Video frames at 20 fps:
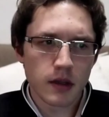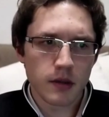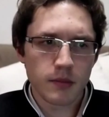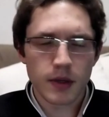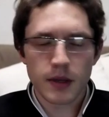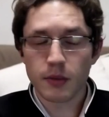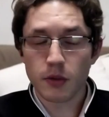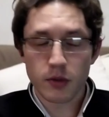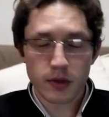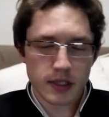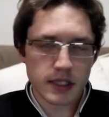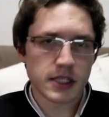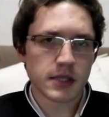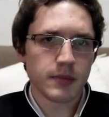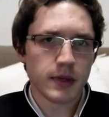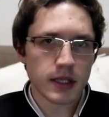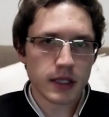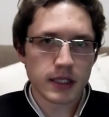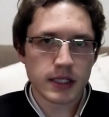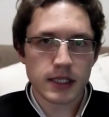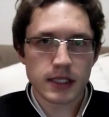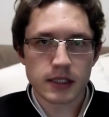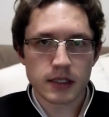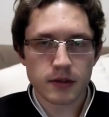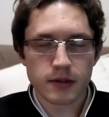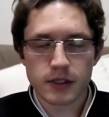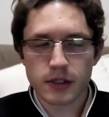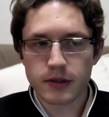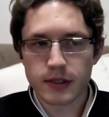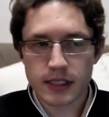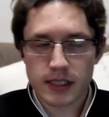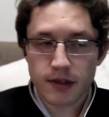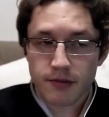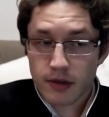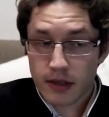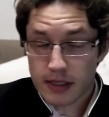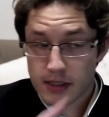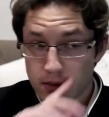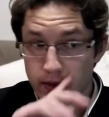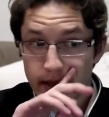people with disabilities, and I was doing
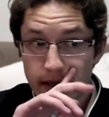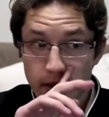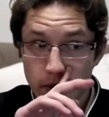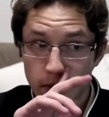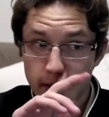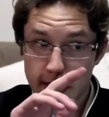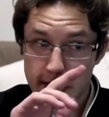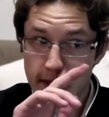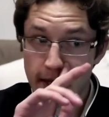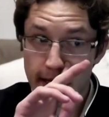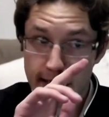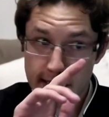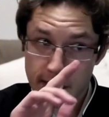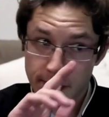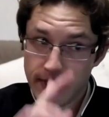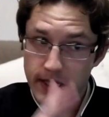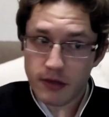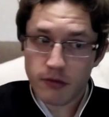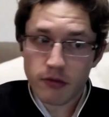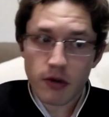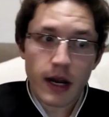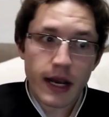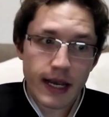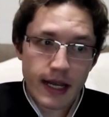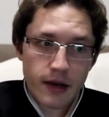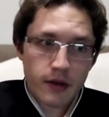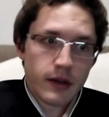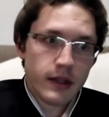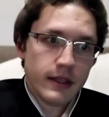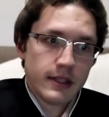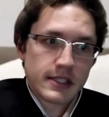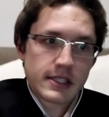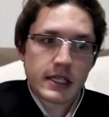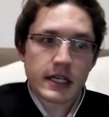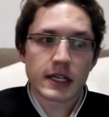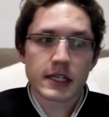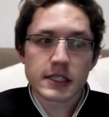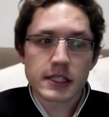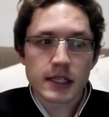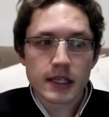stuff like that. So I know what it's like to be right out in the
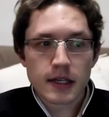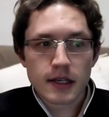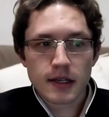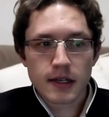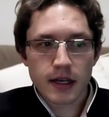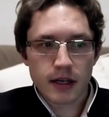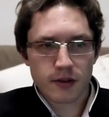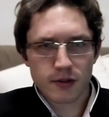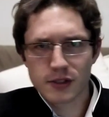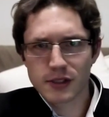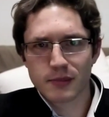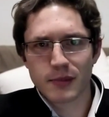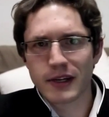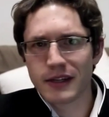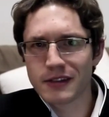sticks. And also my